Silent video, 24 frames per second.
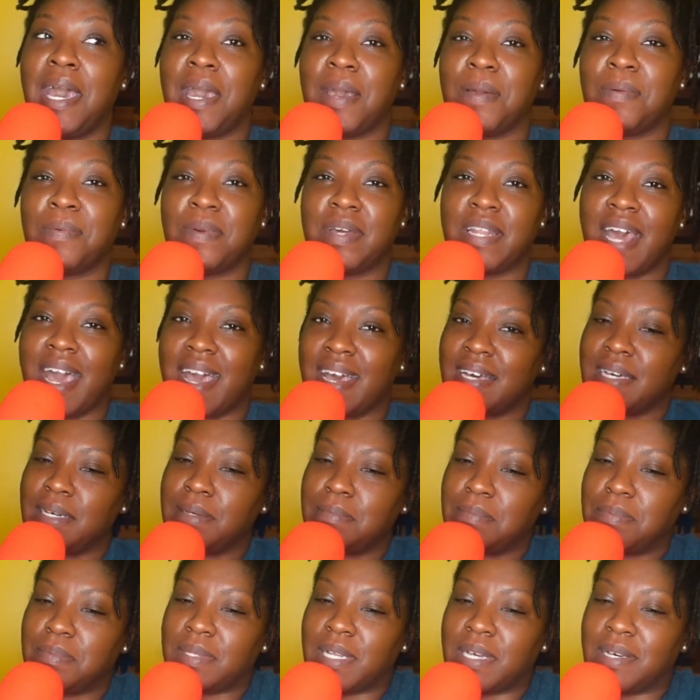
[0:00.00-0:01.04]
and when I
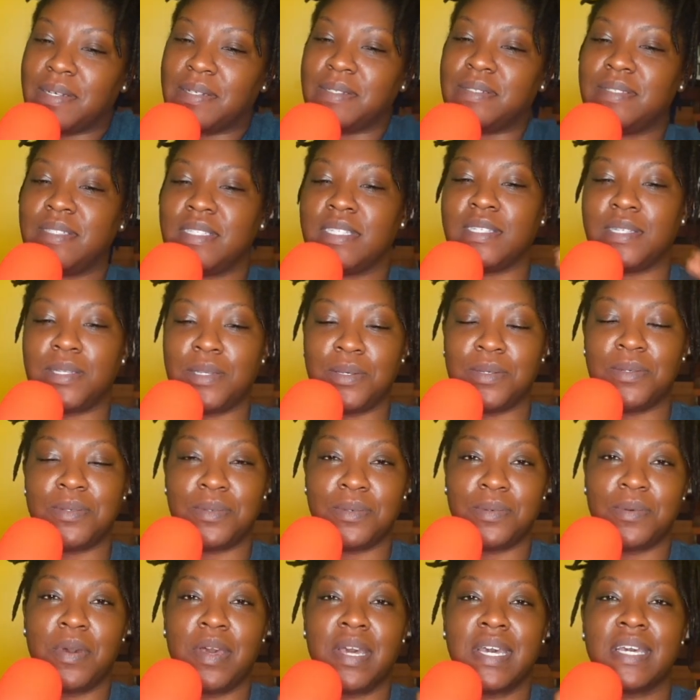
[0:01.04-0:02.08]
upload
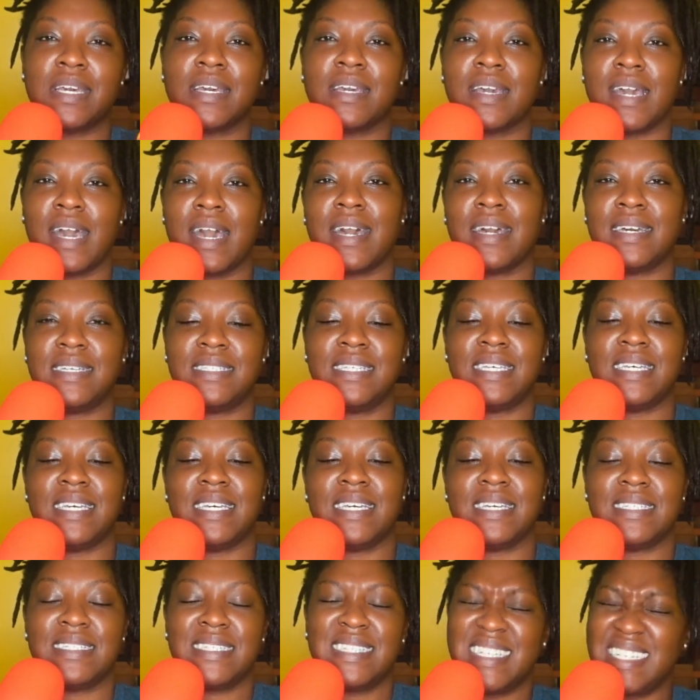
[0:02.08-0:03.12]
new
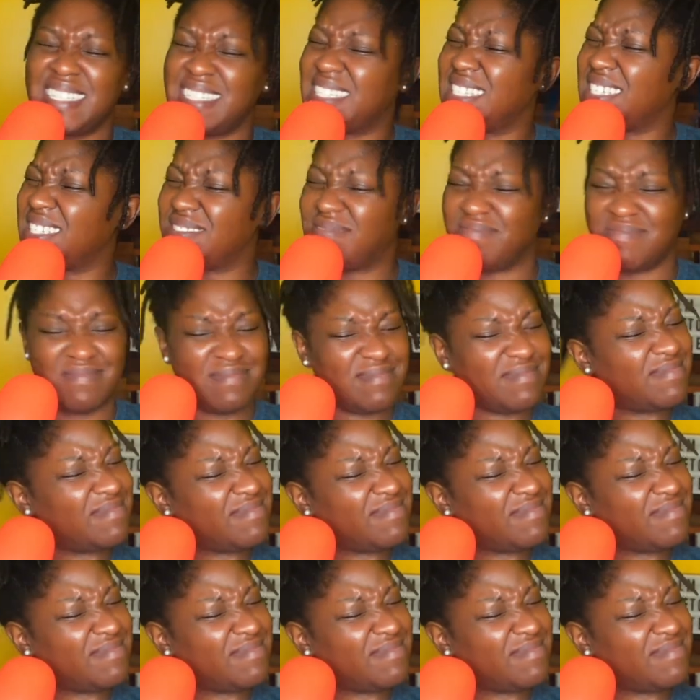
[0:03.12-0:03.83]
content. Listen,